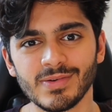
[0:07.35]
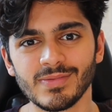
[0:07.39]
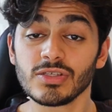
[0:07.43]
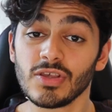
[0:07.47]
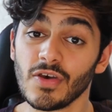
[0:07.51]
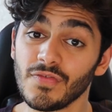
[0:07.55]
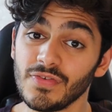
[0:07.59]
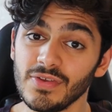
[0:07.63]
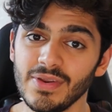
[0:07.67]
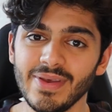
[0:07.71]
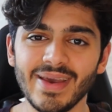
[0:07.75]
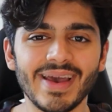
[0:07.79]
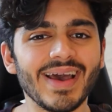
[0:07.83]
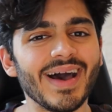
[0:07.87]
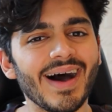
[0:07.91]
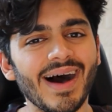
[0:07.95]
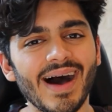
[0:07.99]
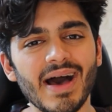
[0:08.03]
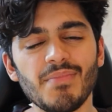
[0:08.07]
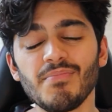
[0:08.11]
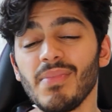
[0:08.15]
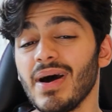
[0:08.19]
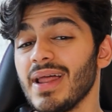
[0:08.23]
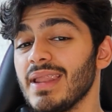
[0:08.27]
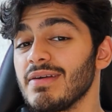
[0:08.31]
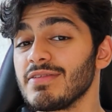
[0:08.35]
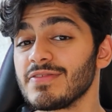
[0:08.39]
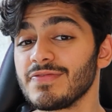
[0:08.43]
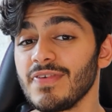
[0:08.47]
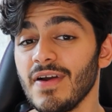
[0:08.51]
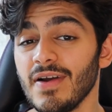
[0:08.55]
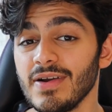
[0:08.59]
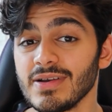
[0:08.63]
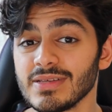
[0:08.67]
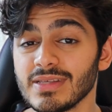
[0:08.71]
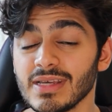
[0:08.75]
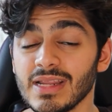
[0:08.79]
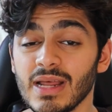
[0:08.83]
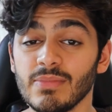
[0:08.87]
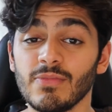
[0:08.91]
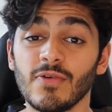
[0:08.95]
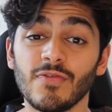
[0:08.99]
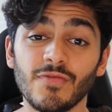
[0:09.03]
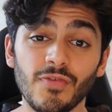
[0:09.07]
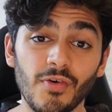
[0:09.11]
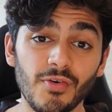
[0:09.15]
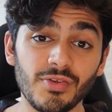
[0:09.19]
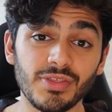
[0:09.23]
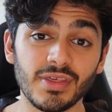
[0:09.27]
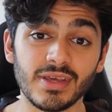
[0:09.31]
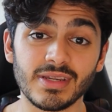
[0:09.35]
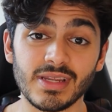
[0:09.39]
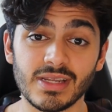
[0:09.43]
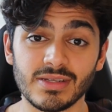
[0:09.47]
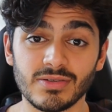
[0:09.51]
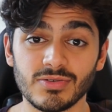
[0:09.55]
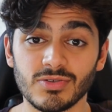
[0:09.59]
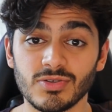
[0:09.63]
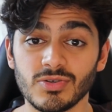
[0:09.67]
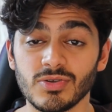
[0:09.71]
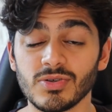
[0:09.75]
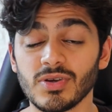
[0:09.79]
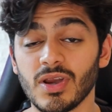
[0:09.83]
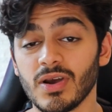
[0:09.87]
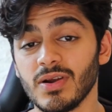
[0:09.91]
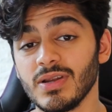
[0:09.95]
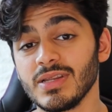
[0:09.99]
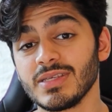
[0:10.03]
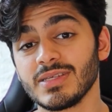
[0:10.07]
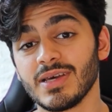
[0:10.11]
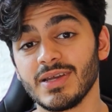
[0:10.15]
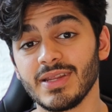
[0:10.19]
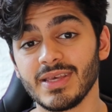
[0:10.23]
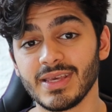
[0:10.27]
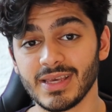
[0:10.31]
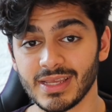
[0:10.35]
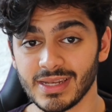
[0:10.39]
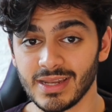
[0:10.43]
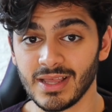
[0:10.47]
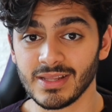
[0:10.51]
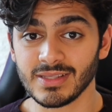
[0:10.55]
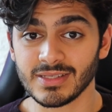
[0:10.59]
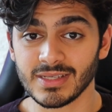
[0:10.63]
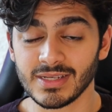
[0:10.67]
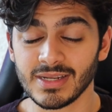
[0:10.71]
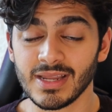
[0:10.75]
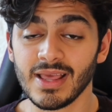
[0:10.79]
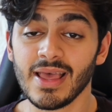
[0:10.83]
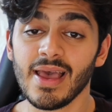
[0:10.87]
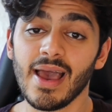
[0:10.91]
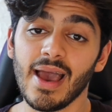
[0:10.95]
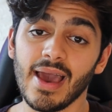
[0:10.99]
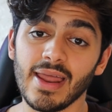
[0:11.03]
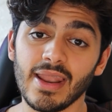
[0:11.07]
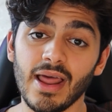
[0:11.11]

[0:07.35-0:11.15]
So if you're new here, hi, my name is Faris and I'm a 4th year dental student currently studying in London,